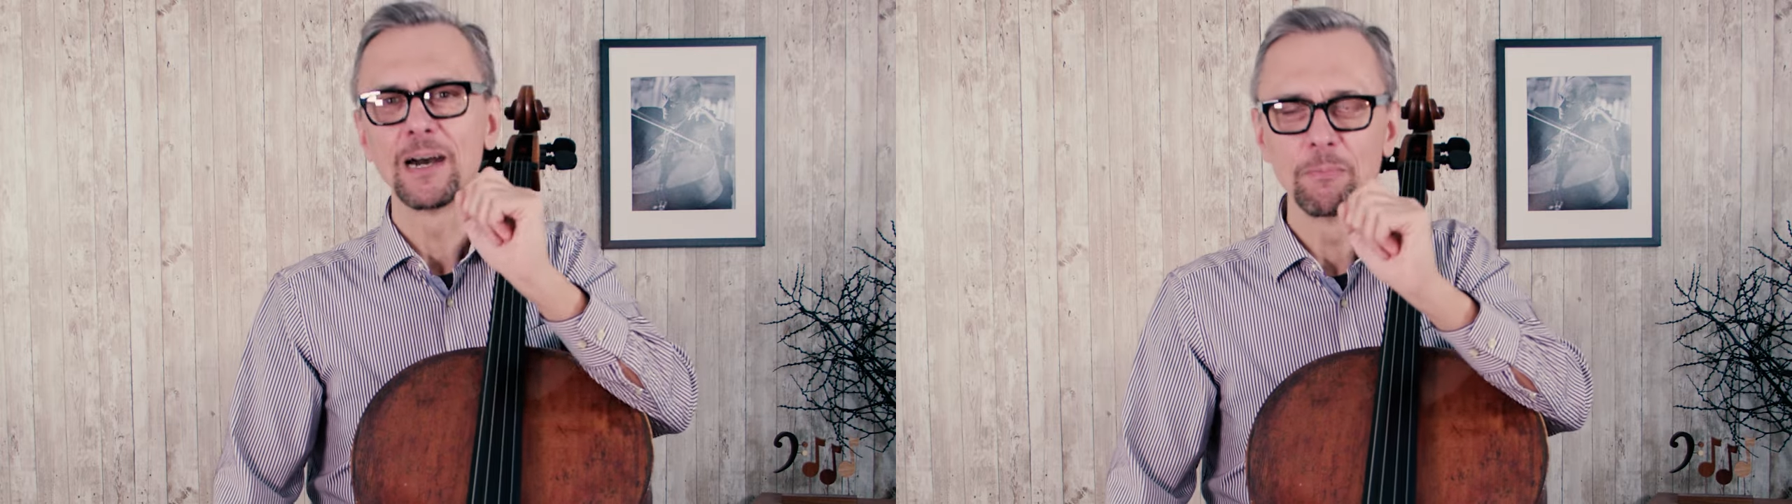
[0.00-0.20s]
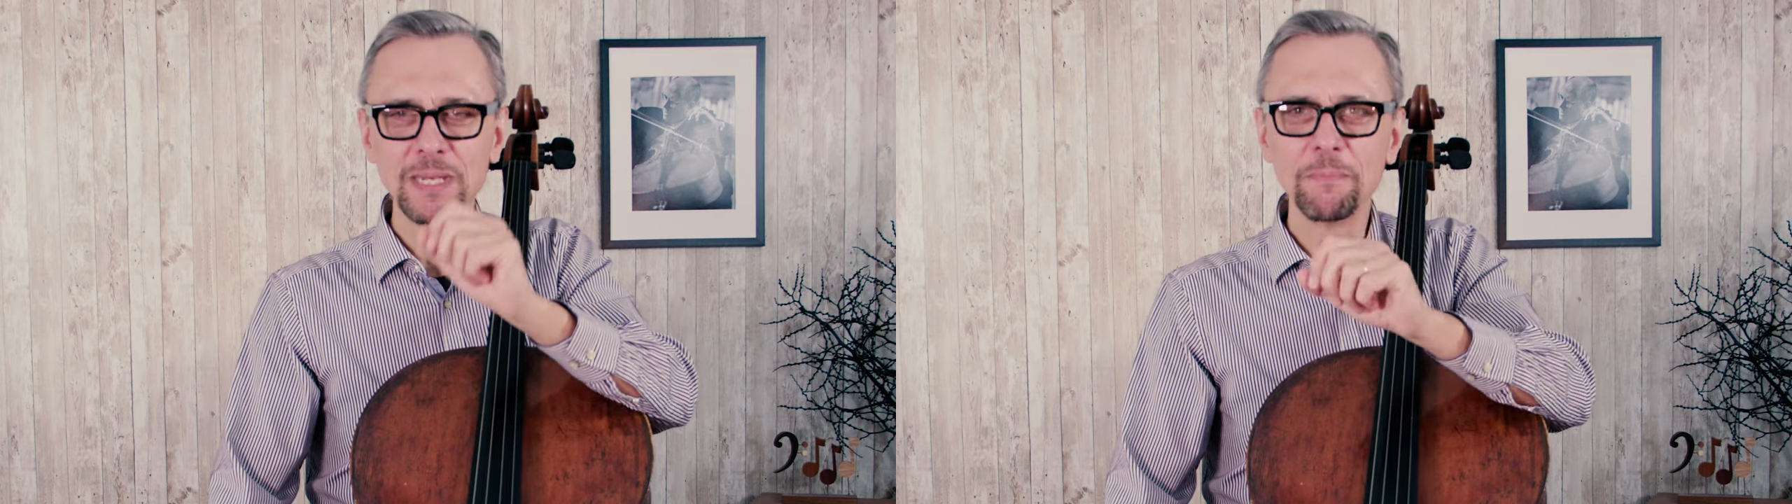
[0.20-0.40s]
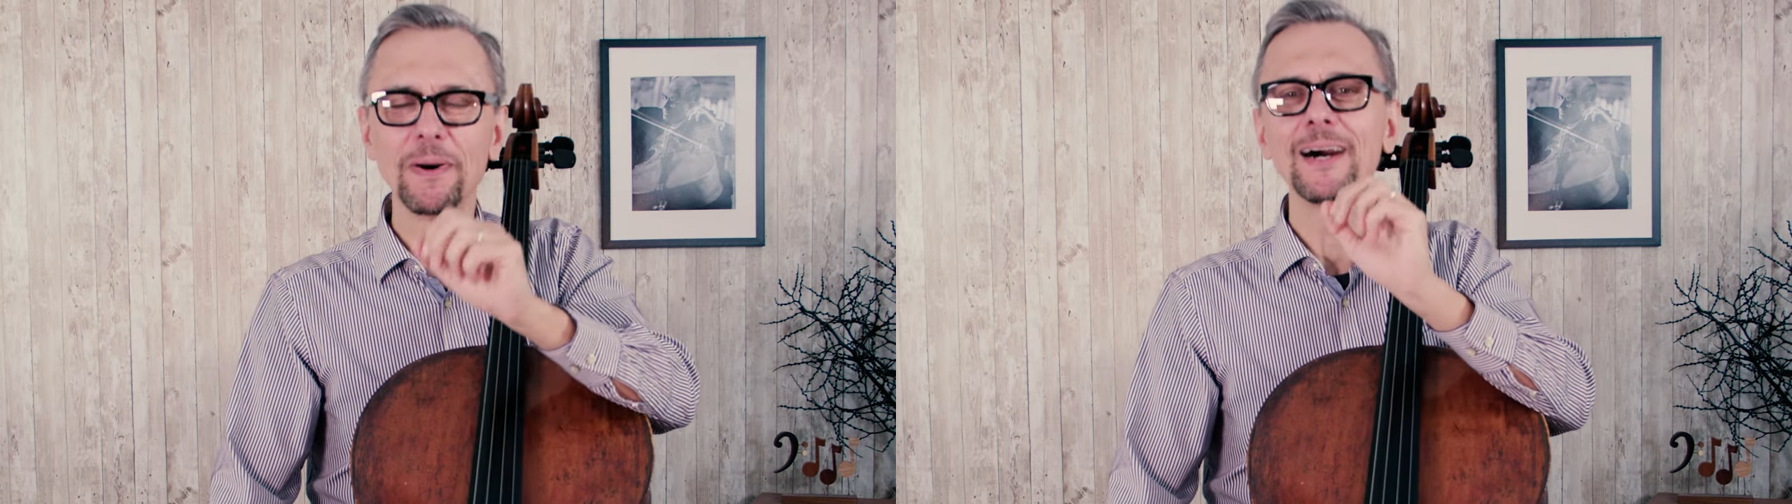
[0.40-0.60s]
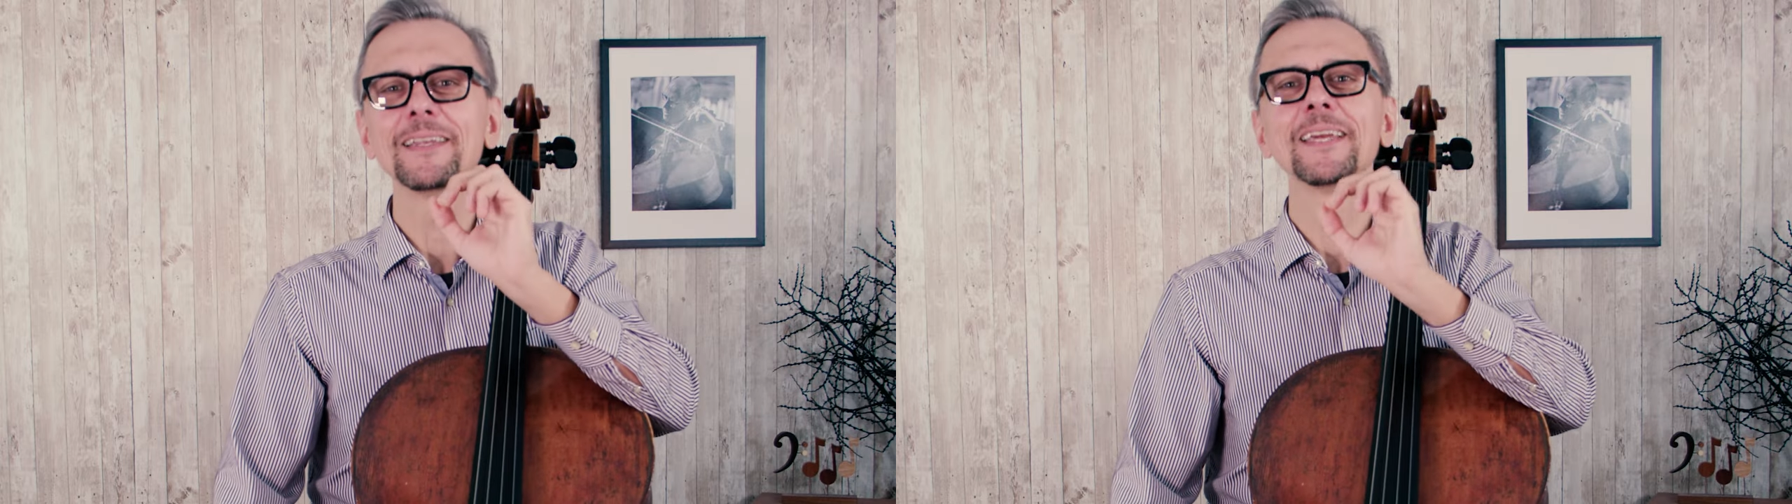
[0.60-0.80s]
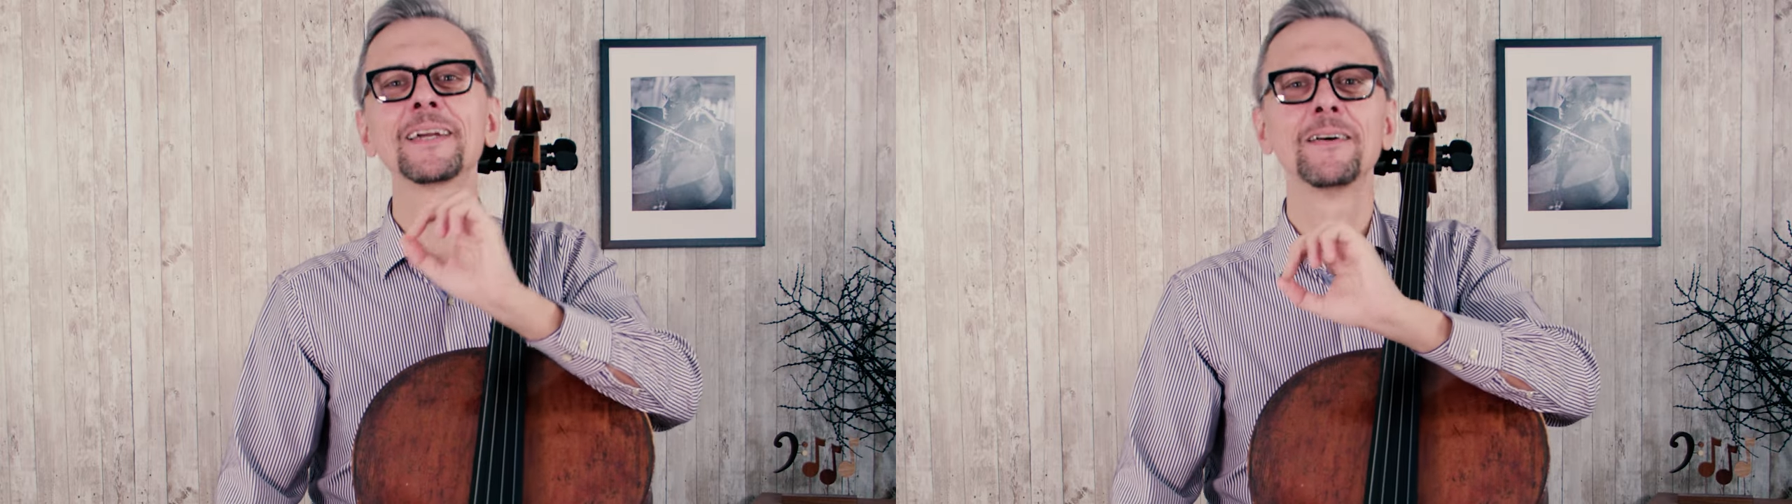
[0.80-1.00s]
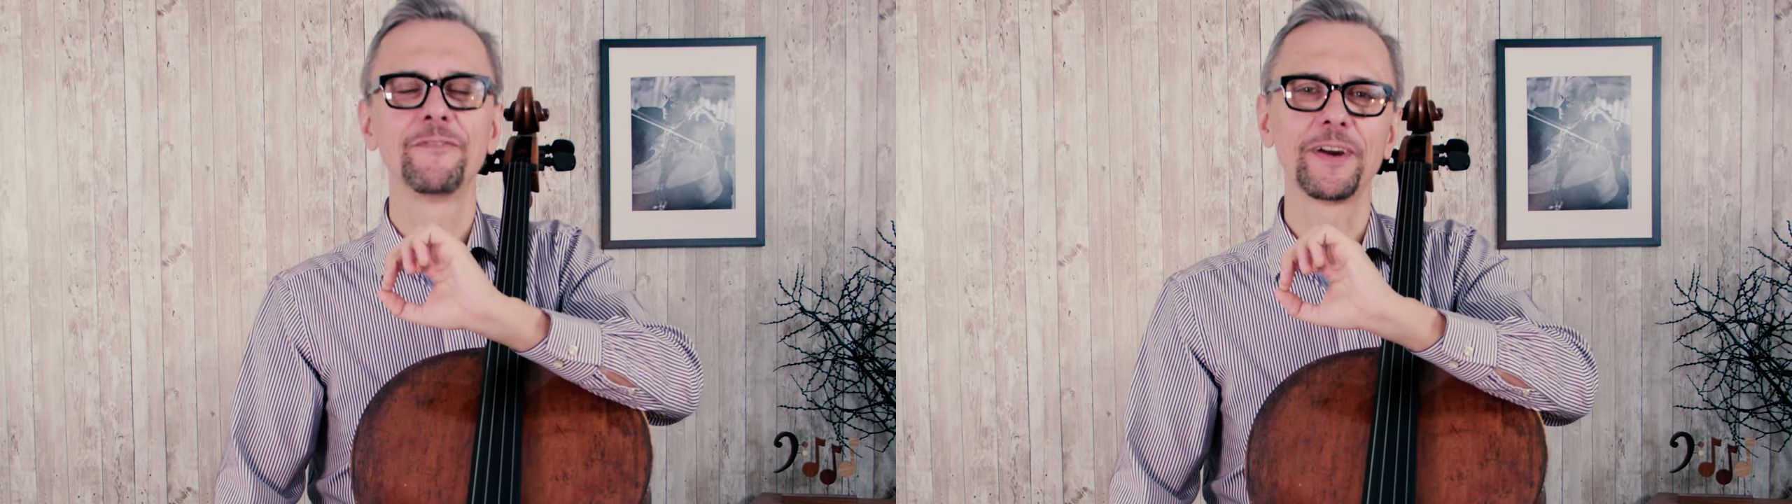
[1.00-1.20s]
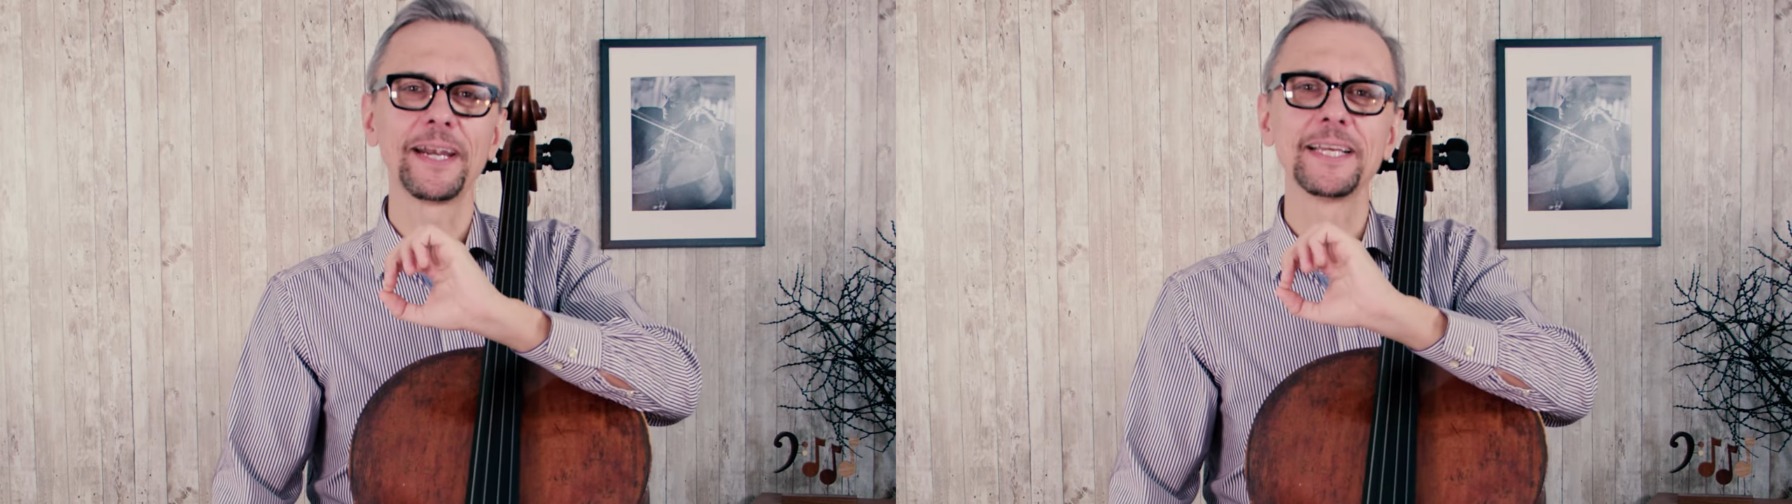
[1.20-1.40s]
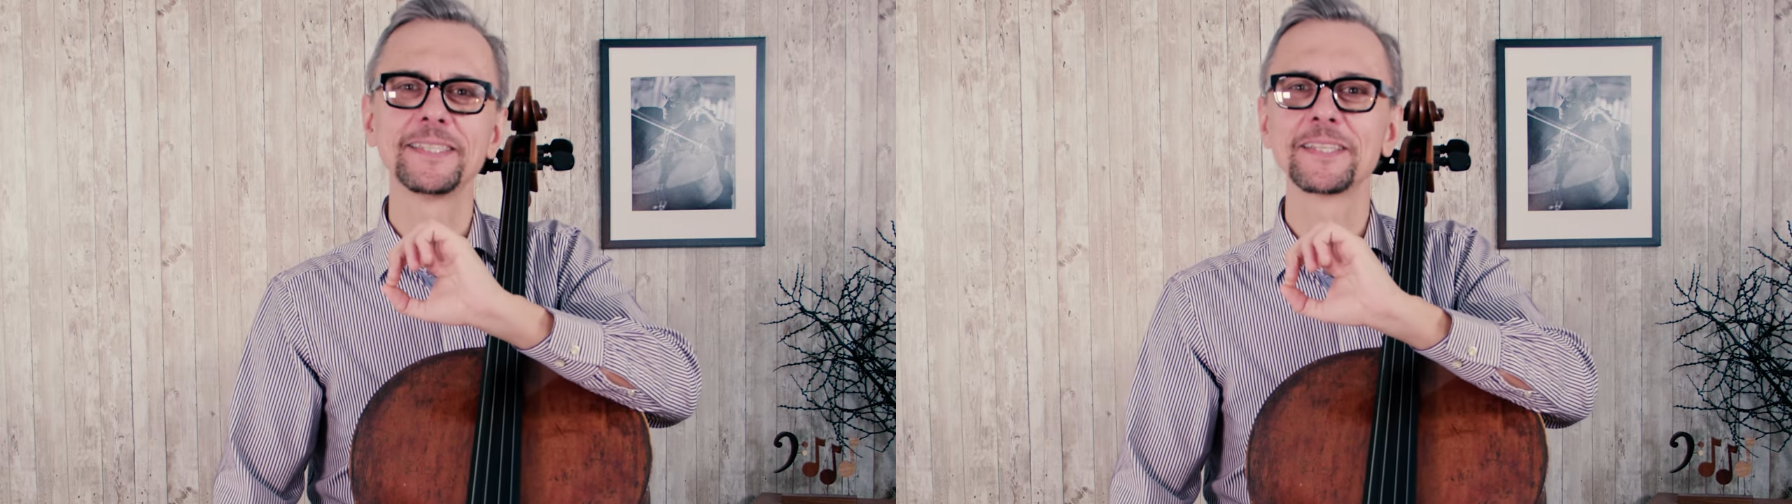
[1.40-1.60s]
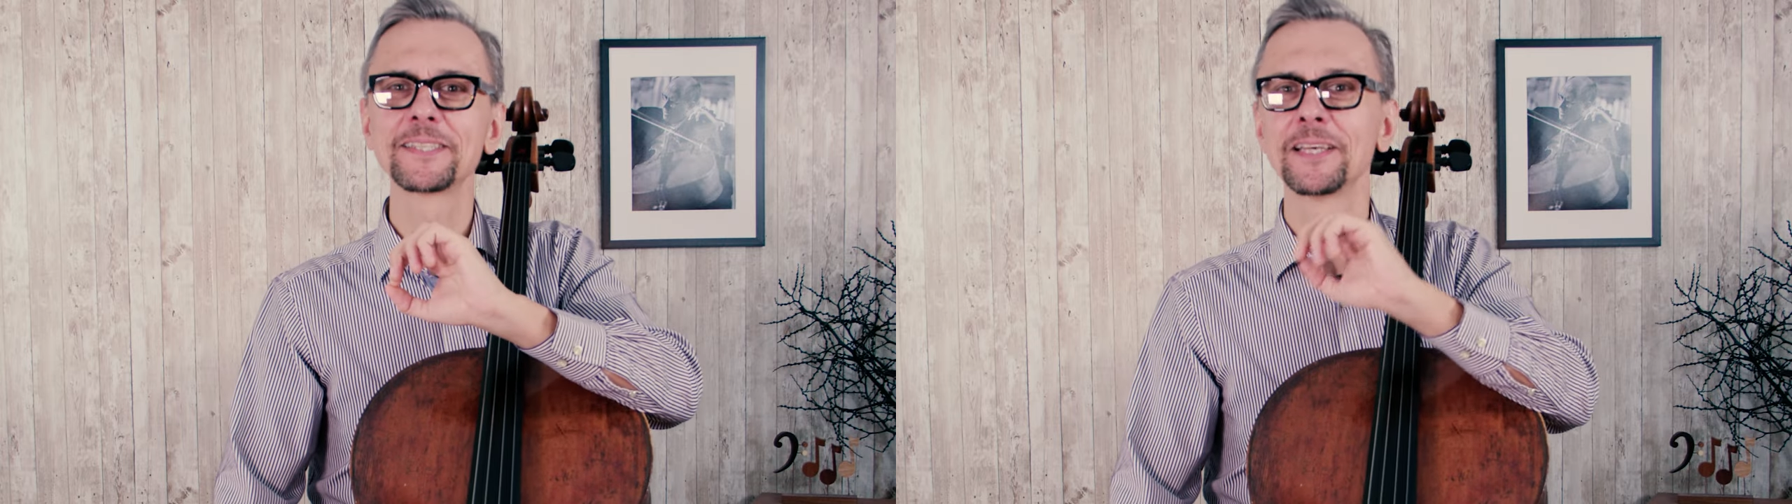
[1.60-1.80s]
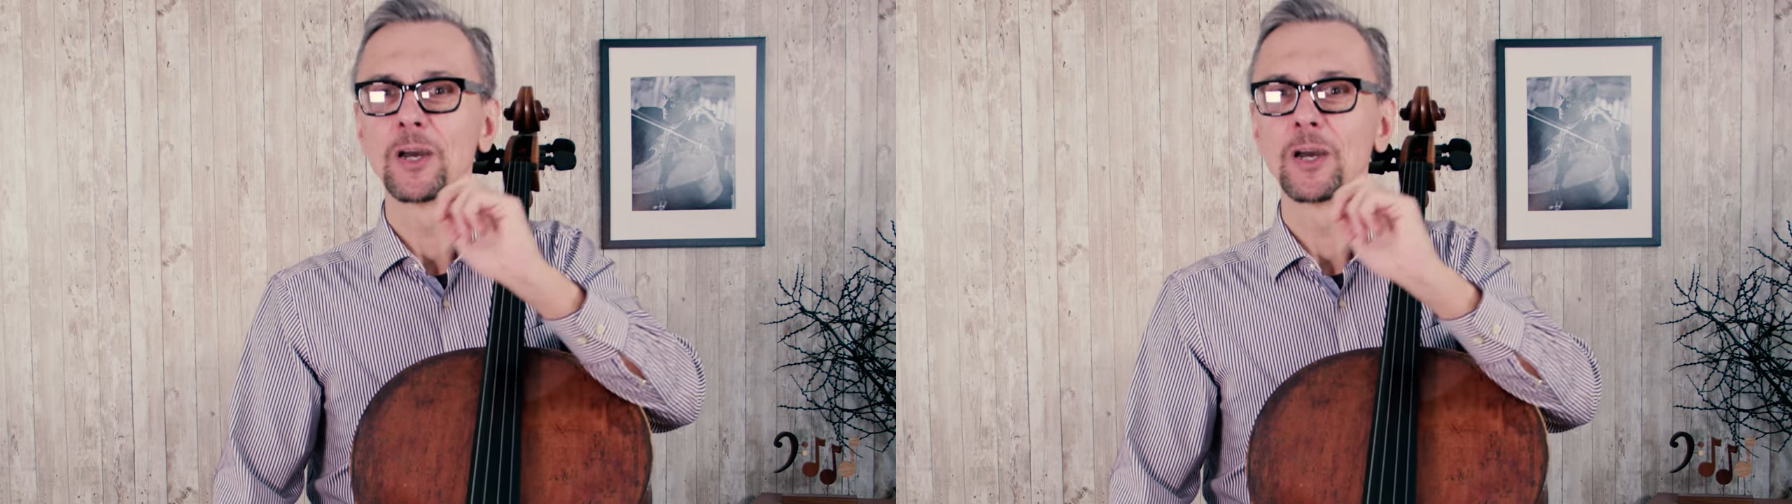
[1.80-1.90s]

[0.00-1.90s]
mnemonic phrases